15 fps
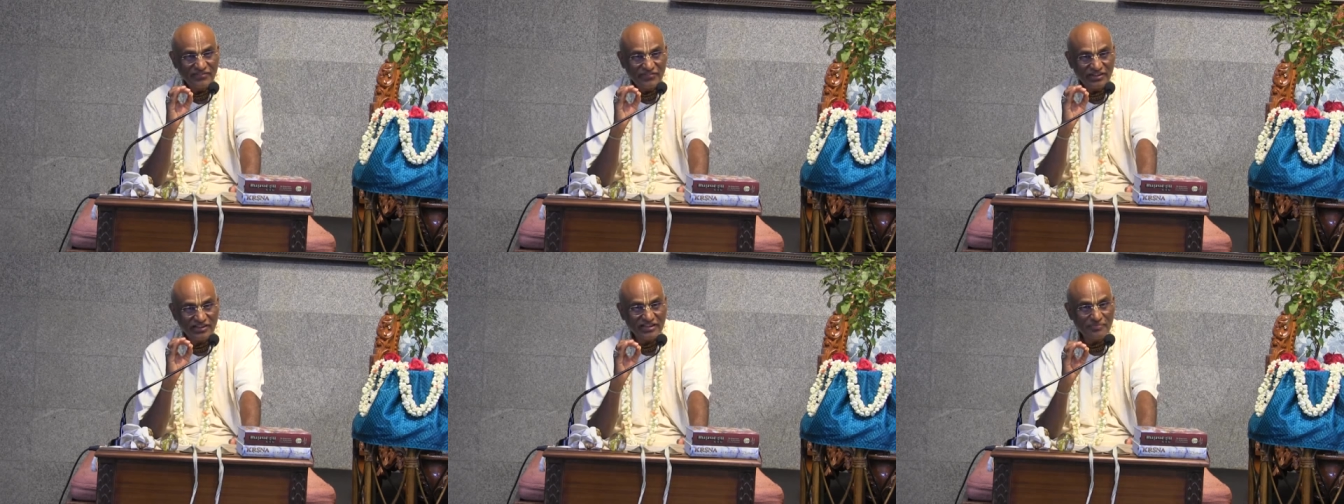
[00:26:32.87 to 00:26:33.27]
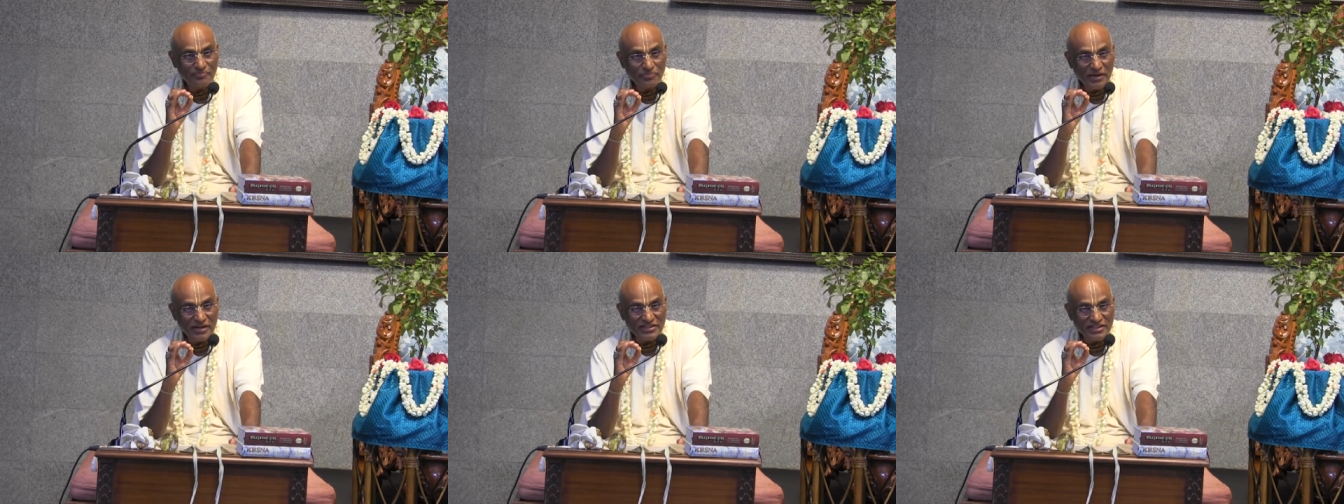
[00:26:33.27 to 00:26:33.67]
with
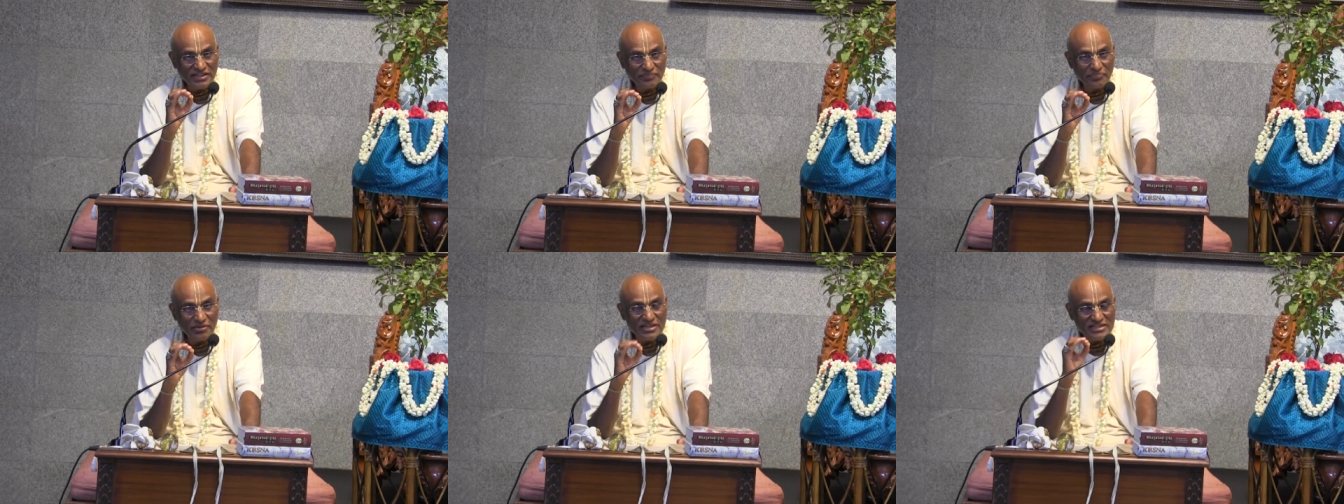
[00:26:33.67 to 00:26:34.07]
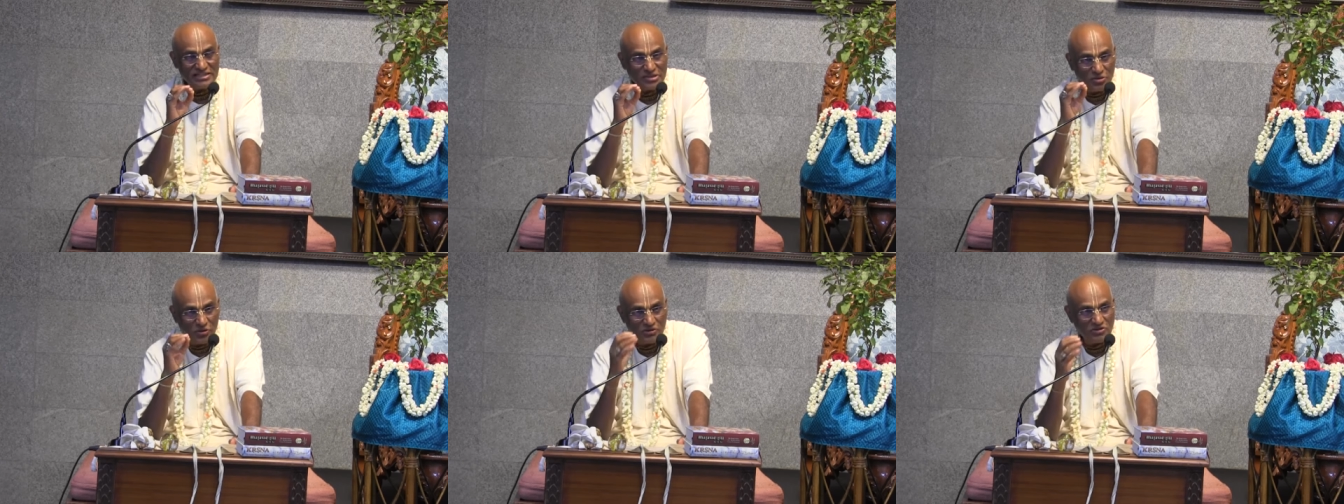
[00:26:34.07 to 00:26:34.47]
compassion. Please,
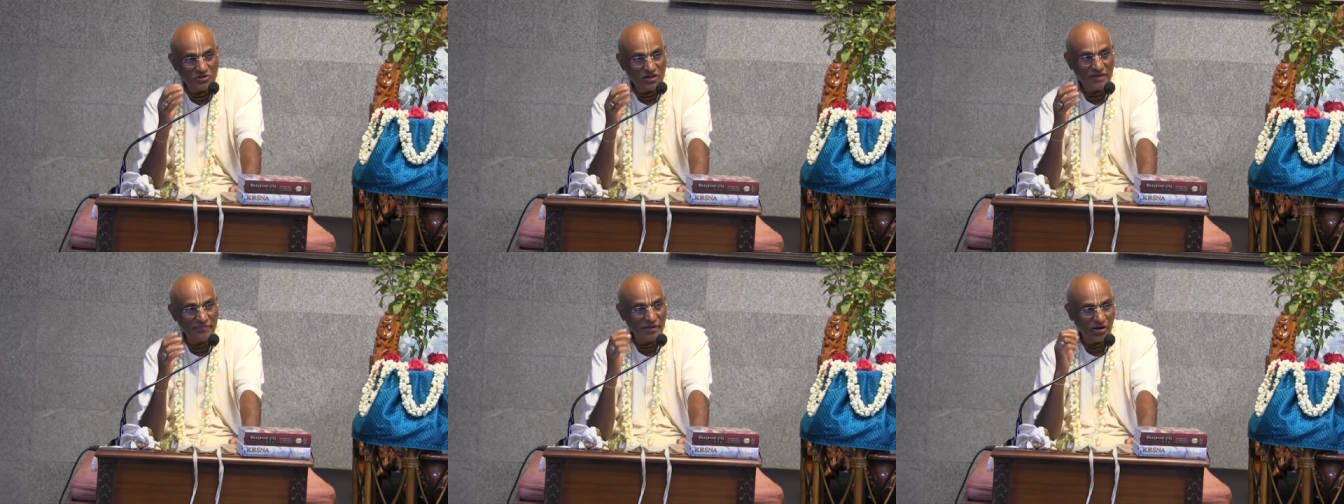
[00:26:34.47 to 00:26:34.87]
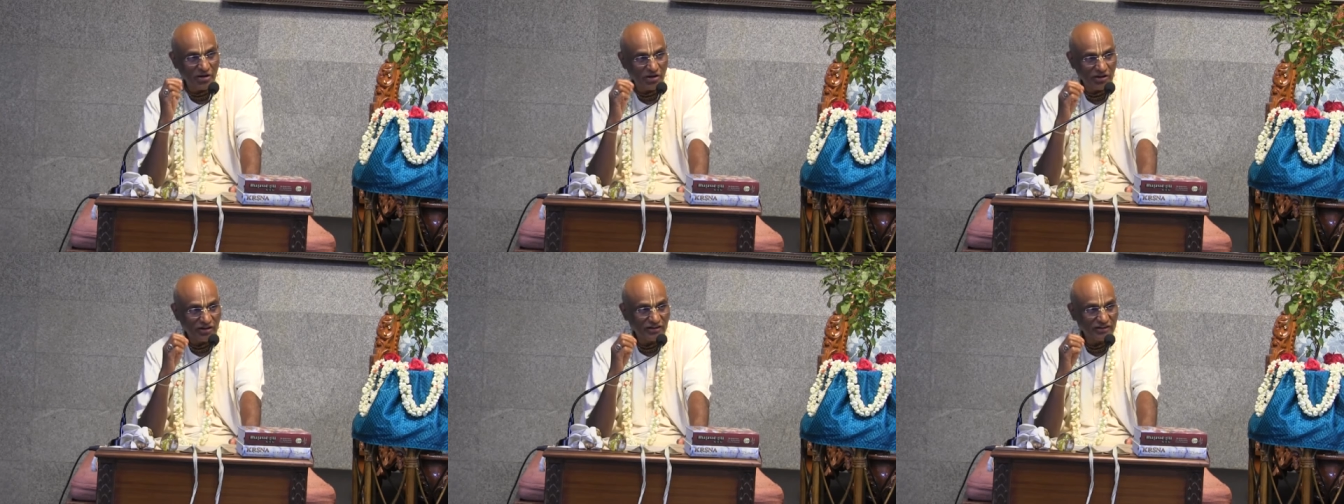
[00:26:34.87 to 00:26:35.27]
you also come
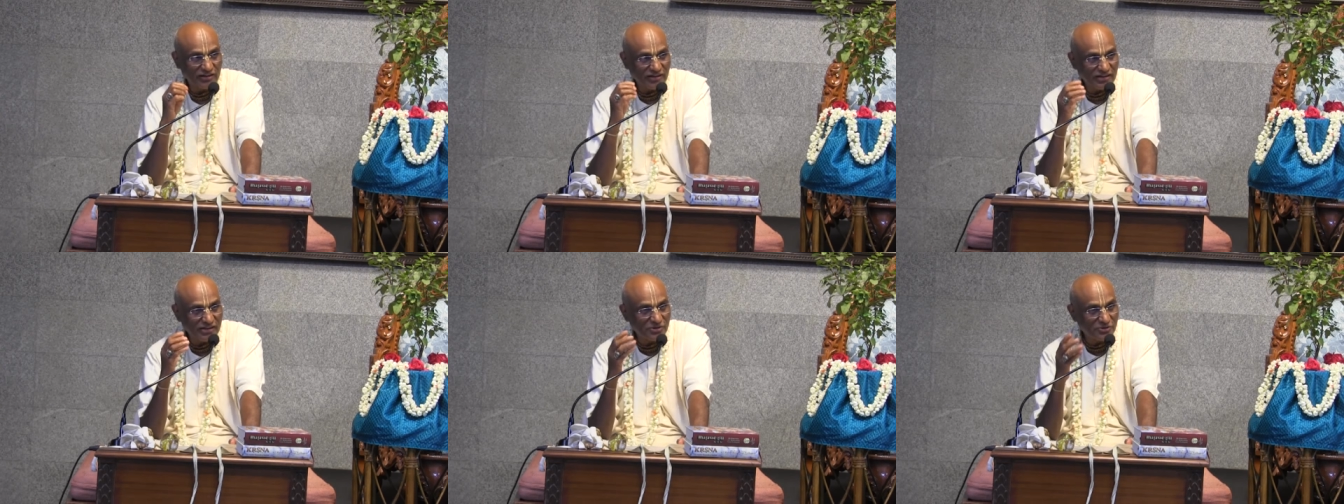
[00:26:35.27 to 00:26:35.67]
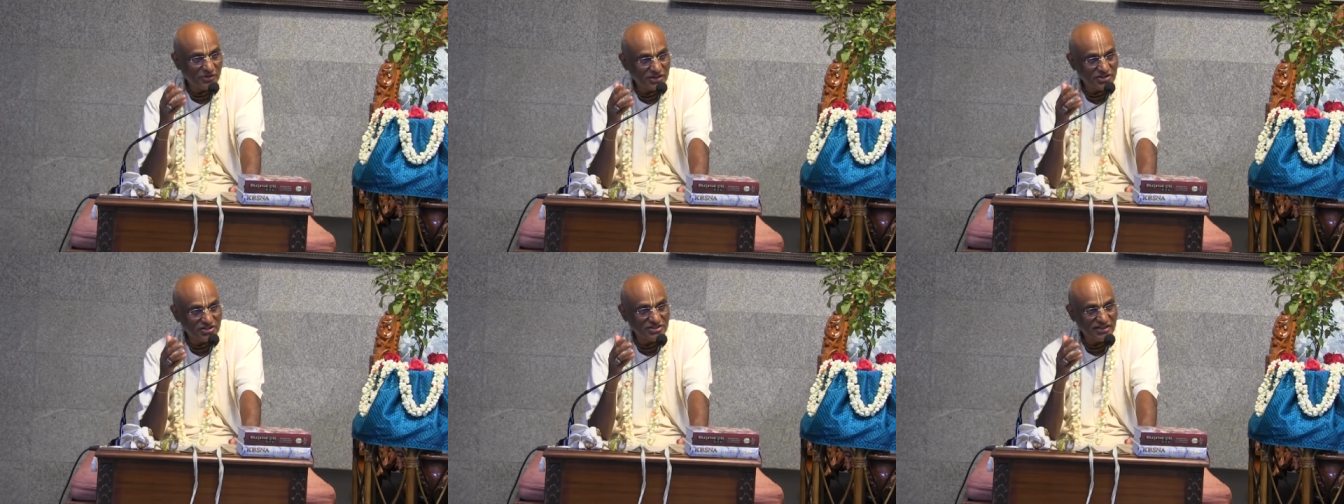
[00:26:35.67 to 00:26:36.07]
along. Try to
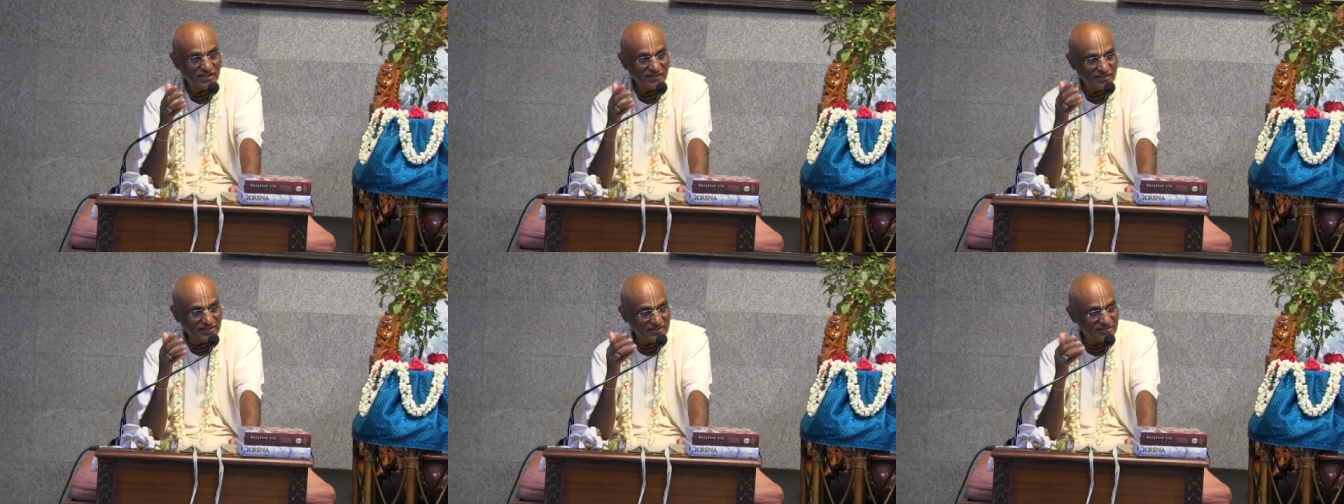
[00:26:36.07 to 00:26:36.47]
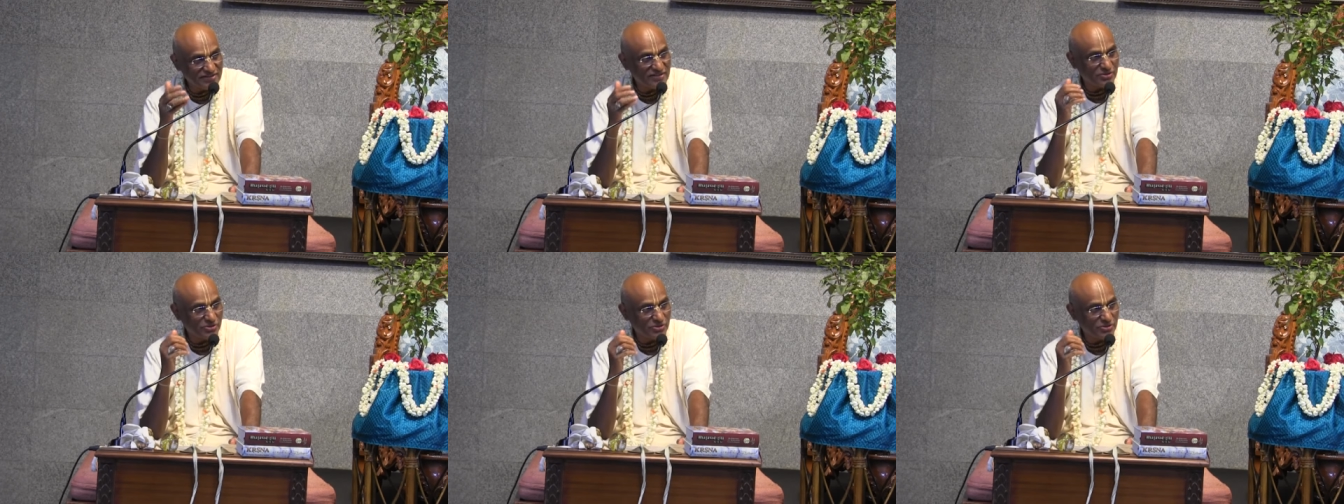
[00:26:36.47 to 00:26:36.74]
understand. This is the